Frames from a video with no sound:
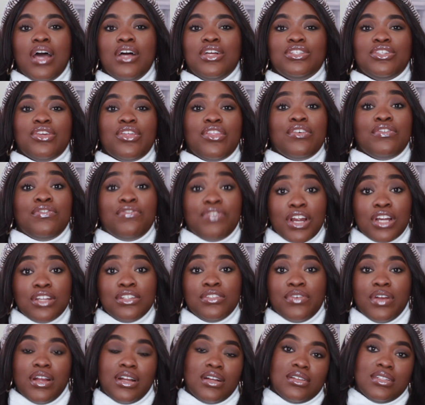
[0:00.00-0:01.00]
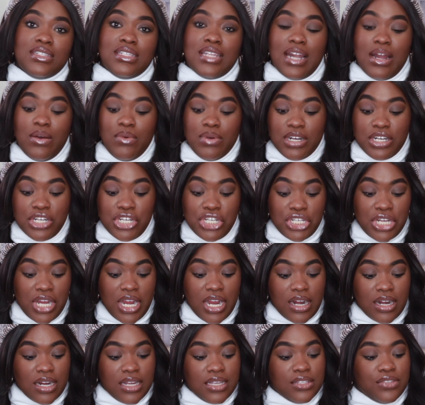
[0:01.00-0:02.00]
So the first fragrance that I want to
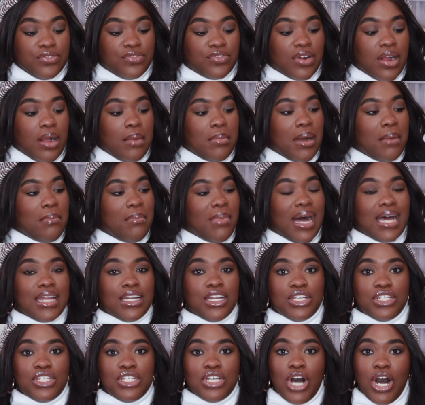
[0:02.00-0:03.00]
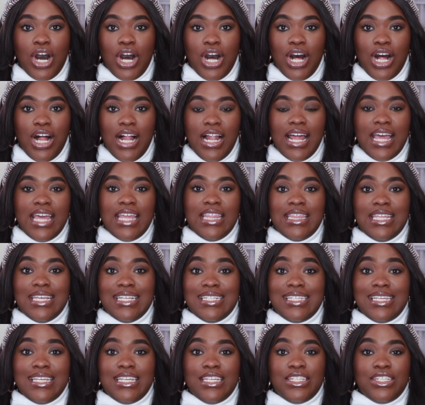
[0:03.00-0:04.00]
share is from Montale, and
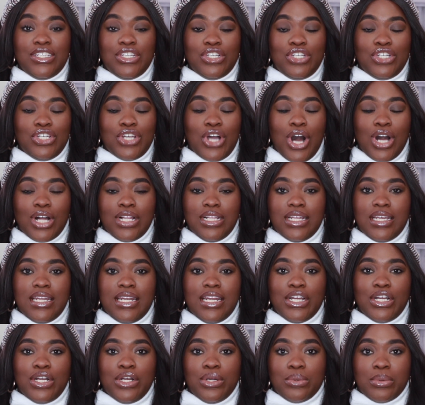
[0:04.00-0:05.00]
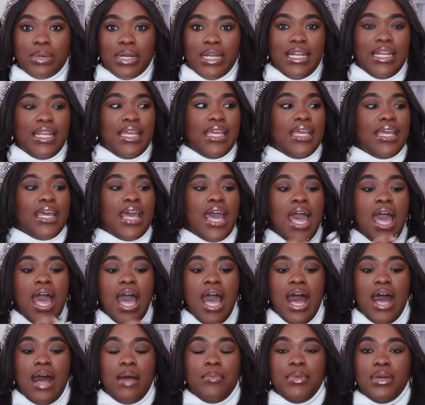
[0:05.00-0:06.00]
this is Chocolate Greedy.
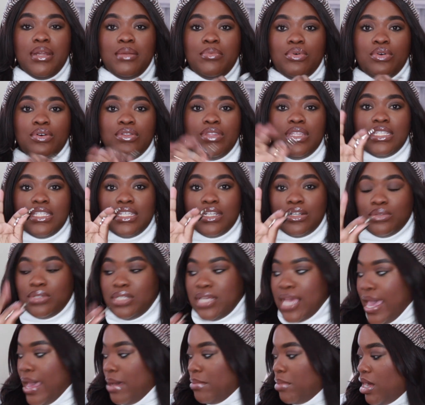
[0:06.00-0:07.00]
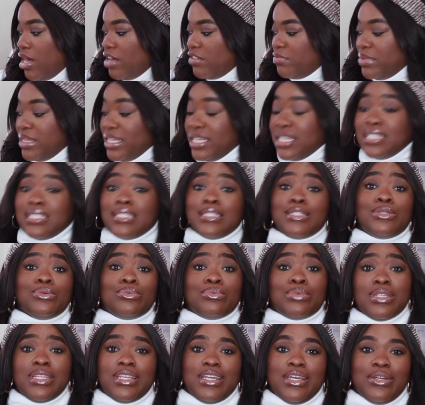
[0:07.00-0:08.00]
I'm going to pull this little tab off because it's
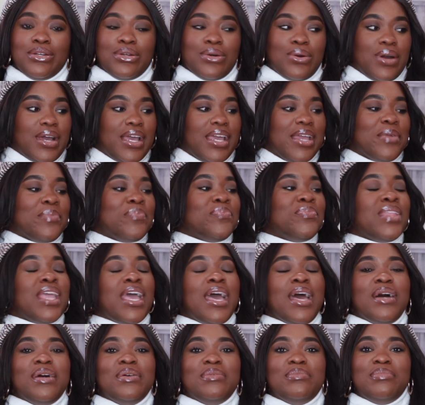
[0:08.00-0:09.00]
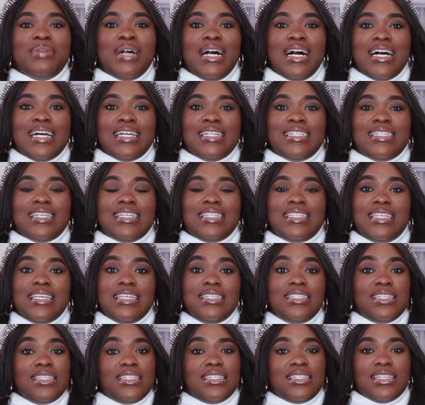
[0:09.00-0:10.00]
really annoying, but
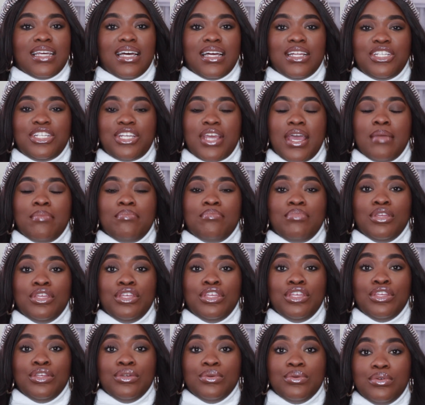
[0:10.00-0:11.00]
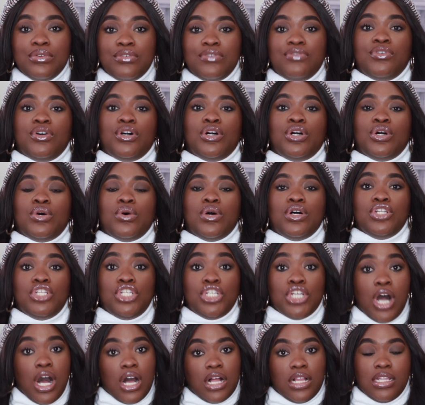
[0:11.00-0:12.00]
this is such a beautiful
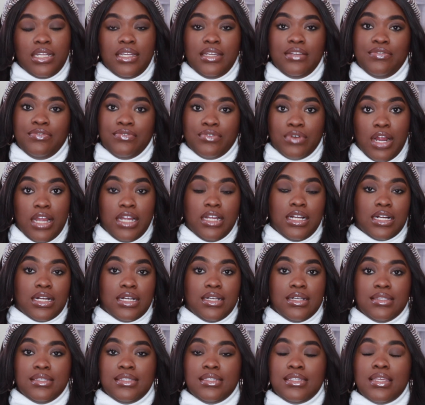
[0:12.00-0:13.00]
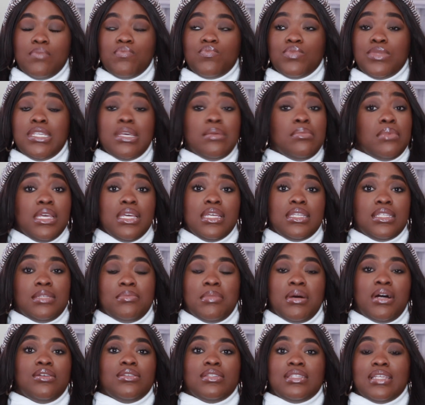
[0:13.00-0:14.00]
chocolatey fragrance. To me, it
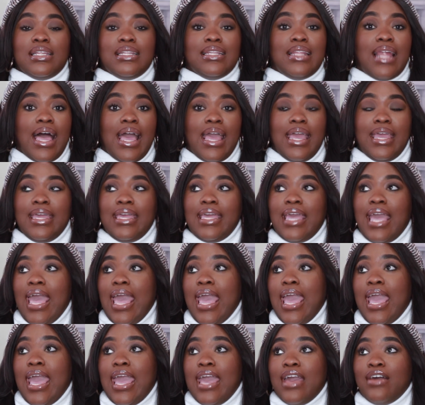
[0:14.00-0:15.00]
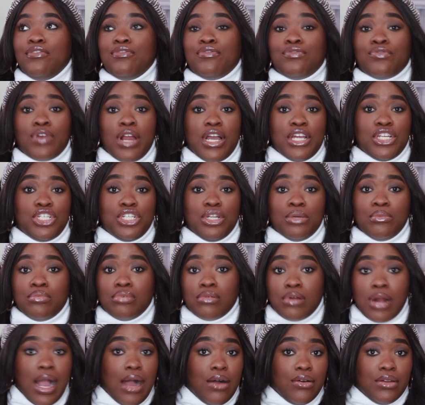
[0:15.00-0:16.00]
smells like a fresh
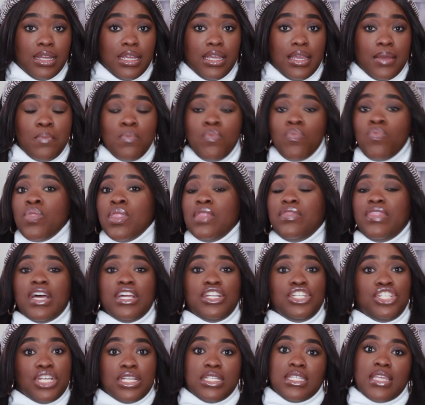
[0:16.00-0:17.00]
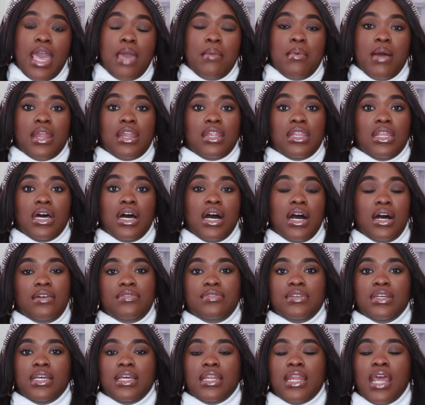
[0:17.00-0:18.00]
brownie that just came out of the
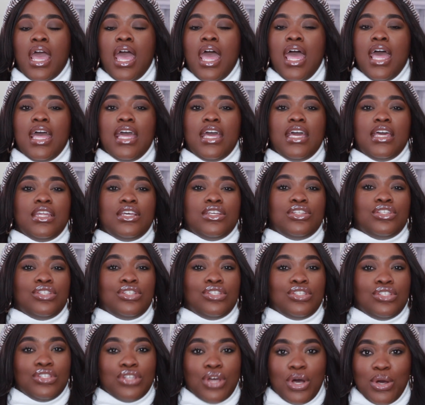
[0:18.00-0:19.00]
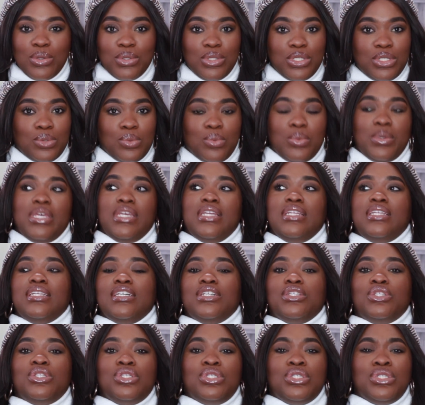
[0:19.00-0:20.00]
oven. It is so sweet,
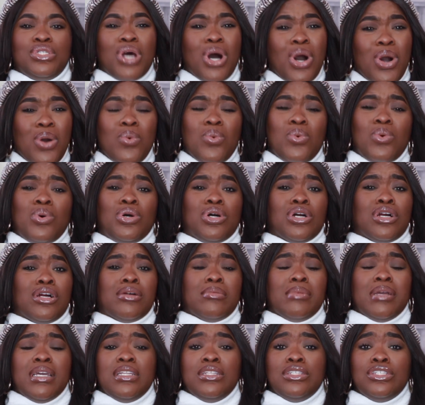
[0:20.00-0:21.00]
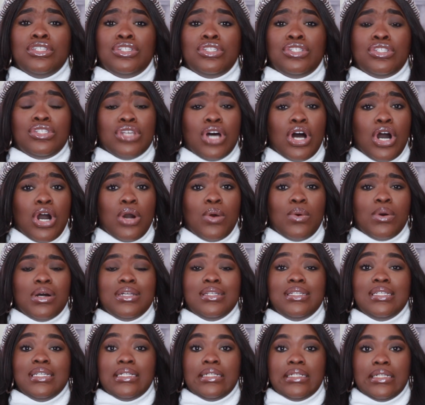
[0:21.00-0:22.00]
so warm, and so
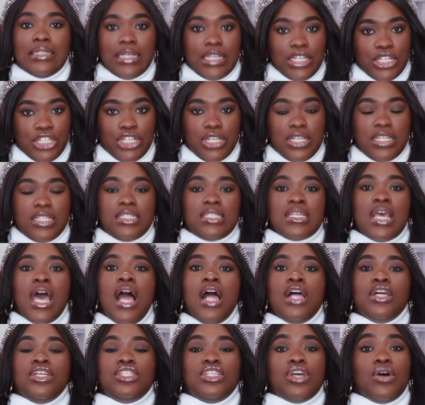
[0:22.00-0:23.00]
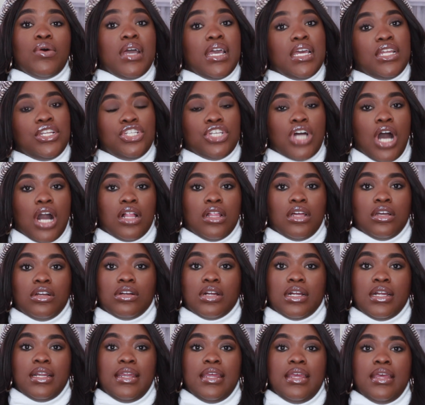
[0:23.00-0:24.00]
delicious. So in Chocolate
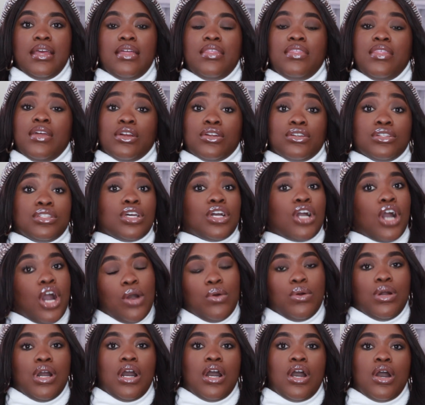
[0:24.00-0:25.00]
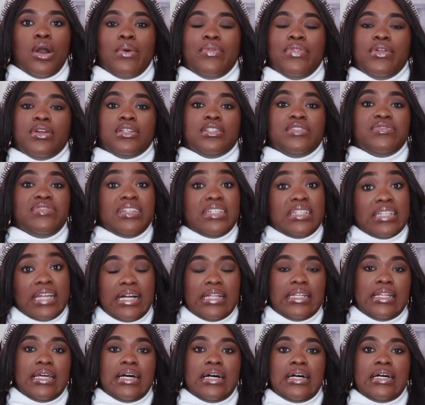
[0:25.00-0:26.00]
Greedy, there's cocoa, there's
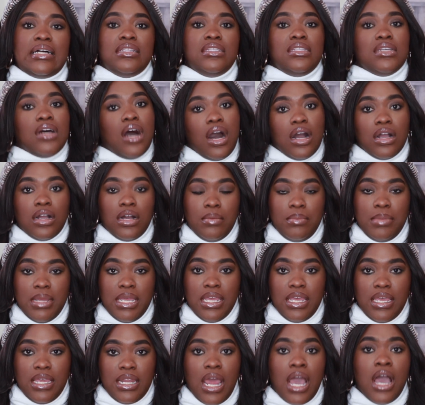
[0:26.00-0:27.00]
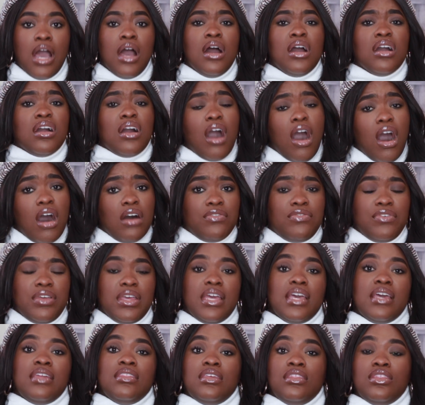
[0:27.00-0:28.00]
vanilla, tonka bean,
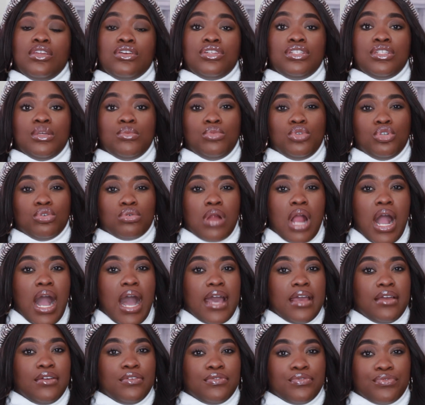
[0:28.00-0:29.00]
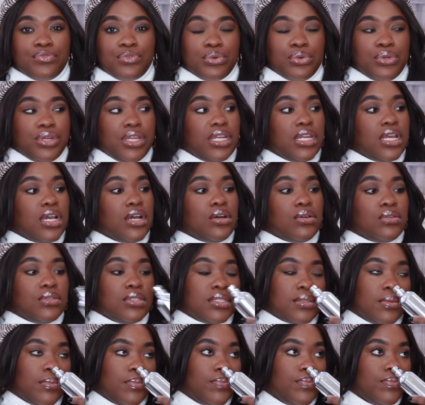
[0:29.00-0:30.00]
coffee, and then there's some dry fruity
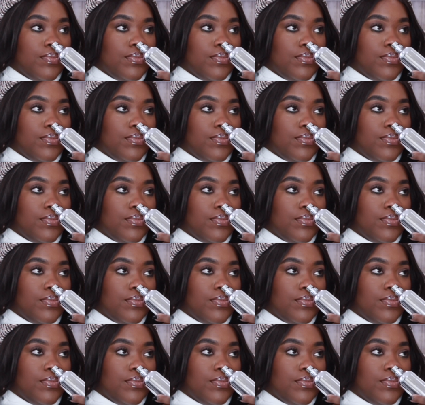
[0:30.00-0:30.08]
notes.